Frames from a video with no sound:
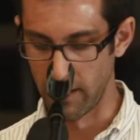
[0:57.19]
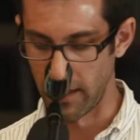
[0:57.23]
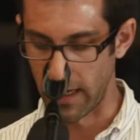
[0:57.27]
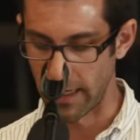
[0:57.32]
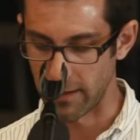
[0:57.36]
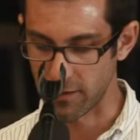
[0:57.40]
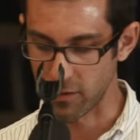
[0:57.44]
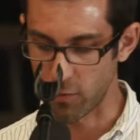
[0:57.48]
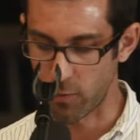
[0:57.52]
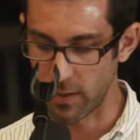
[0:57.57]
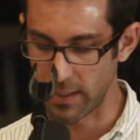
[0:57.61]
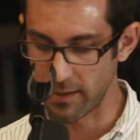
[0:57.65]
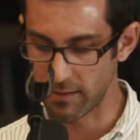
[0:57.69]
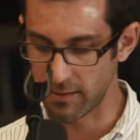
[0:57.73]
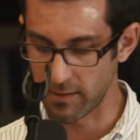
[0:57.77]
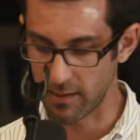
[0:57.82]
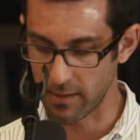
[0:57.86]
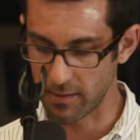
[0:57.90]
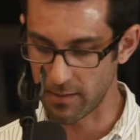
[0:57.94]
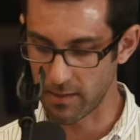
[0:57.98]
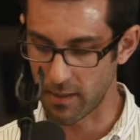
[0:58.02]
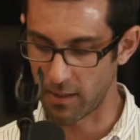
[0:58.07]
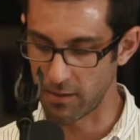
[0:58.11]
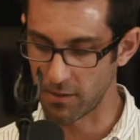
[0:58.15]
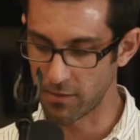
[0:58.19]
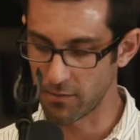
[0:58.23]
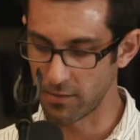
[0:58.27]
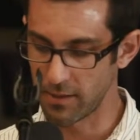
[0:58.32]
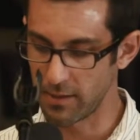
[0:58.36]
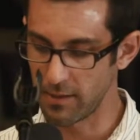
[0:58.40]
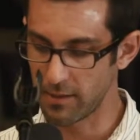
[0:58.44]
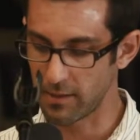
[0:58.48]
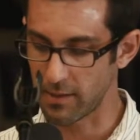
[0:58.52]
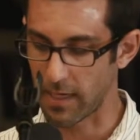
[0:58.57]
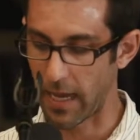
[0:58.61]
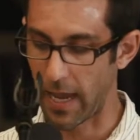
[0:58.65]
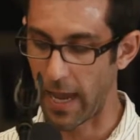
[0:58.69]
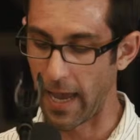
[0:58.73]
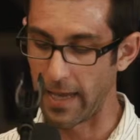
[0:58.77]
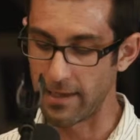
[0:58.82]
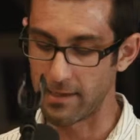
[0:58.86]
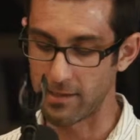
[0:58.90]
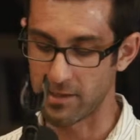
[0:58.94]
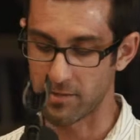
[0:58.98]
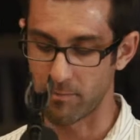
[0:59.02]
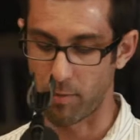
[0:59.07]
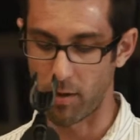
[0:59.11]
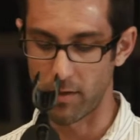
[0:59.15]
and 26 countries,
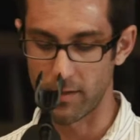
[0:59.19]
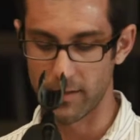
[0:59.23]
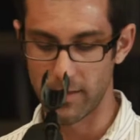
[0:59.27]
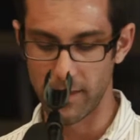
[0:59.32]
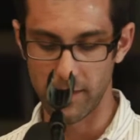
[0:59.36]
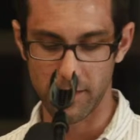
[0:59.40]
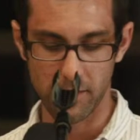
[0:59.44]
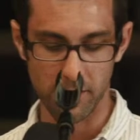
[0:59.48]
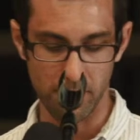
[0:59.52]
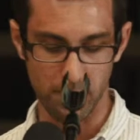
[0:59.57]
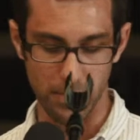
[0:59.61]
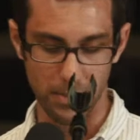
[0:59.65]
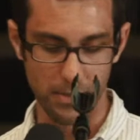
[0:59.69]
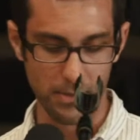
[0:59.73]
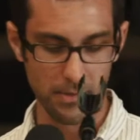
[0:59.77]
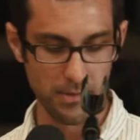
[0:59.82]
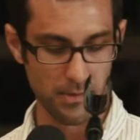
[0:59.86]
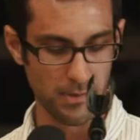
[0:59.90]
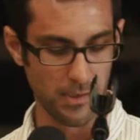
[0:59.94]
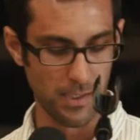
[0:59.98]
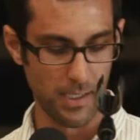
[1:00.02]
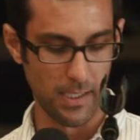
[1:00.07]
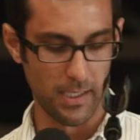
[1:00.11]
and its participants